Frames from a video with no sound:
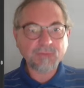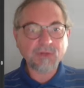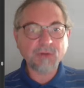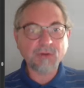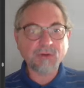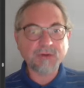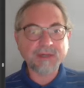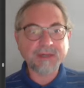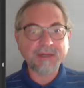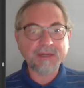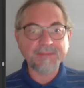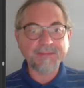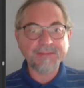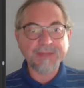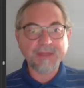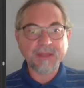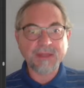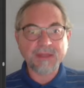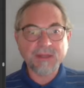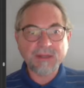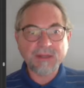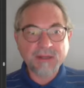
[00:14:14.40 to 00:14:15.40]
Okay,
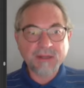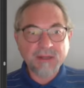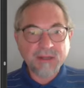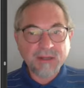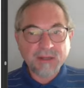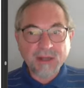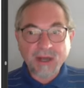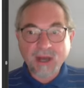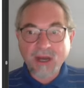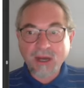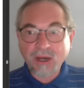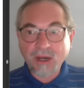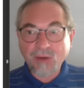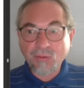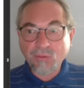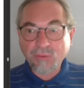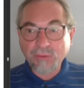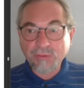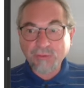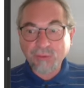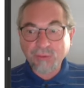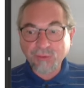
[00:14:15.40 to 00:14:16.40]
uh,
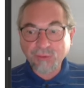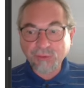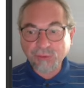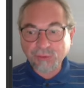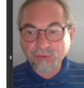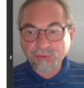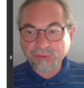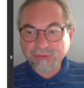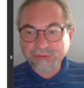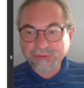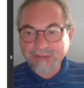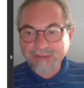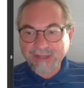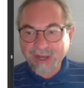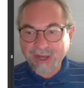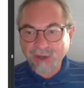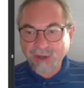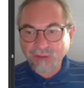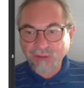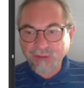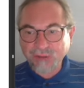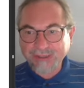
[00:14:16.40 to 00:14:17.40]
we will use
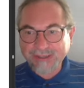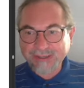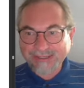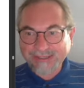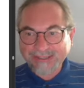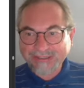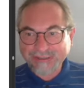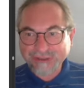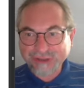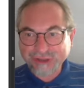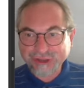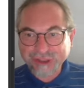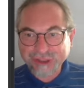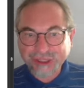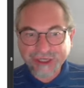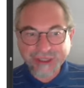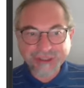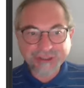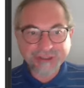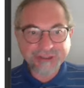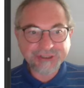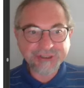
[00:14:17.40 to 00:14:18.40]
now an
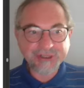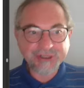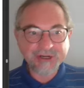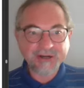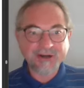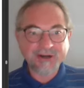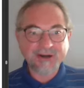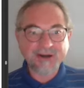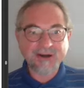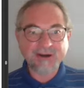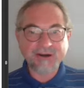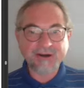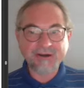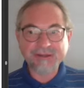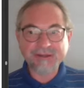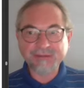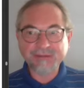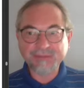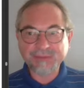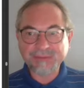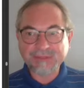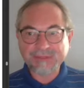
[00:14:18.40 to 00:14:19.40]
exchange
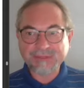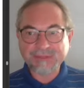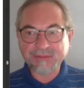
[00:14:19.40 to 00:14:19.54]
argument.